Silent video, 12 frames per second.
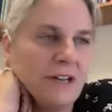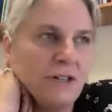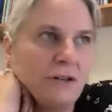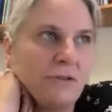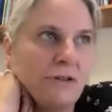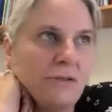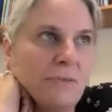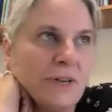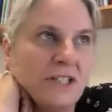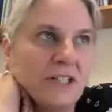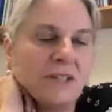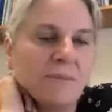Toni, you
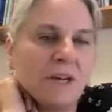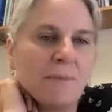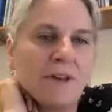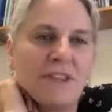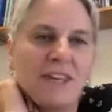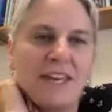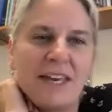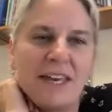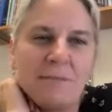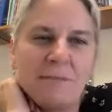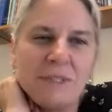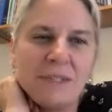mentioned something about the
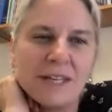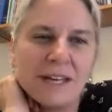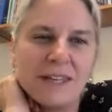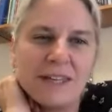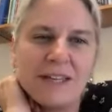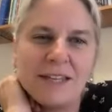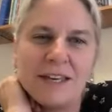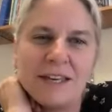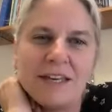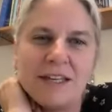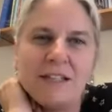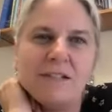games. I think that
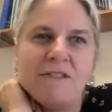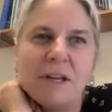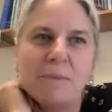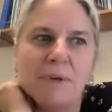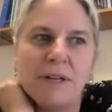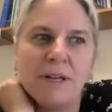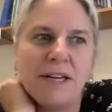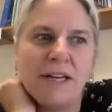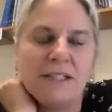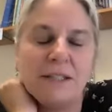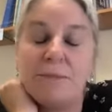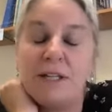kids, if they play
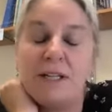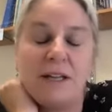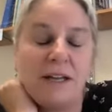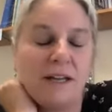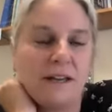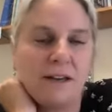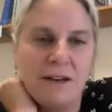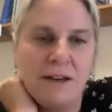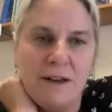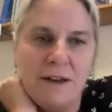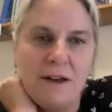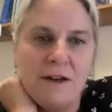something like
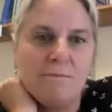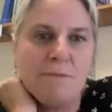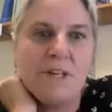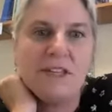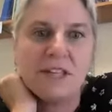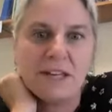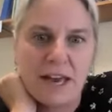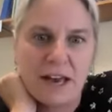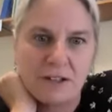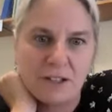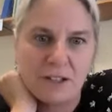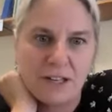Beat the
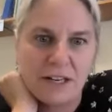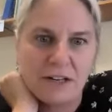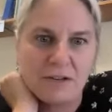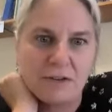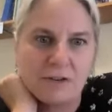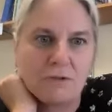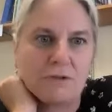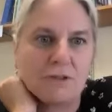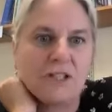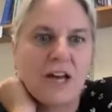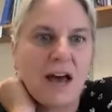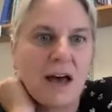Calculator or
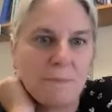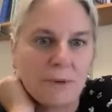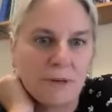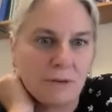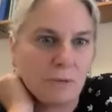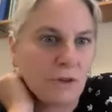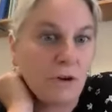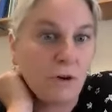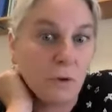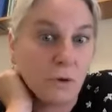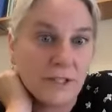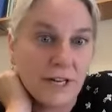Top It with a
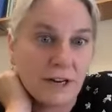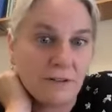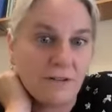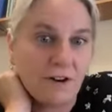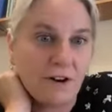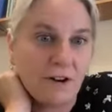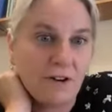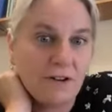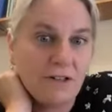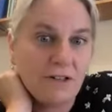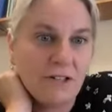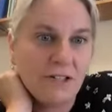whole deck of
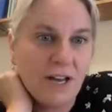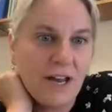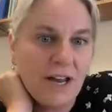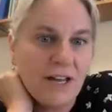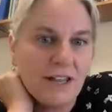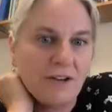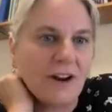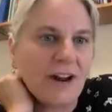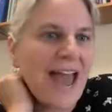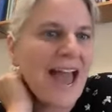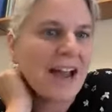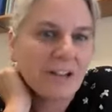cards, they're
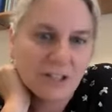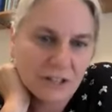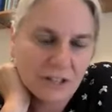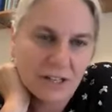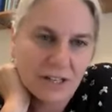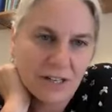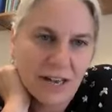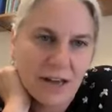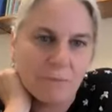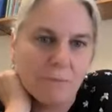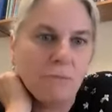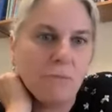actually going to
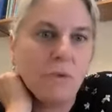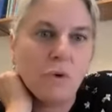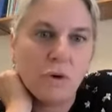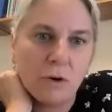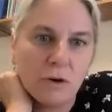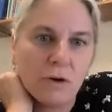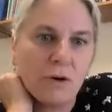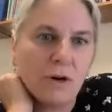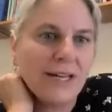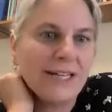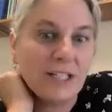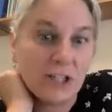get more
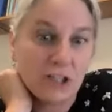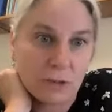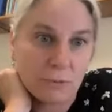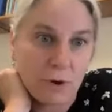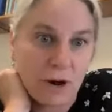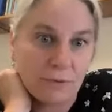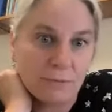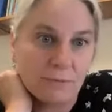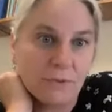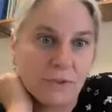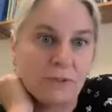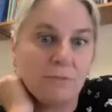addition
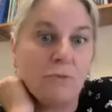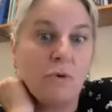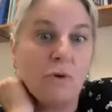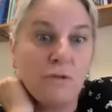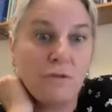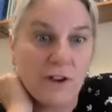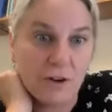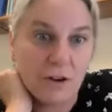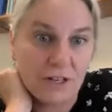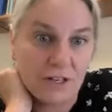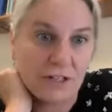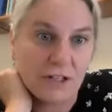problems, more varied
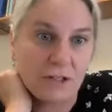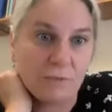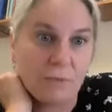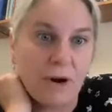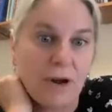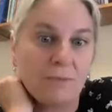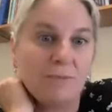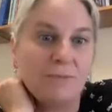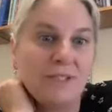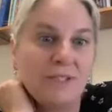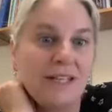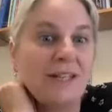addition
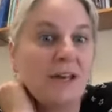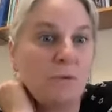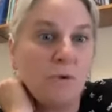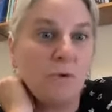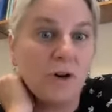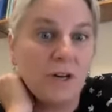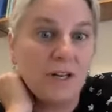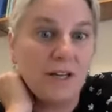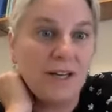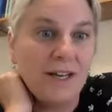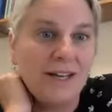problems than they would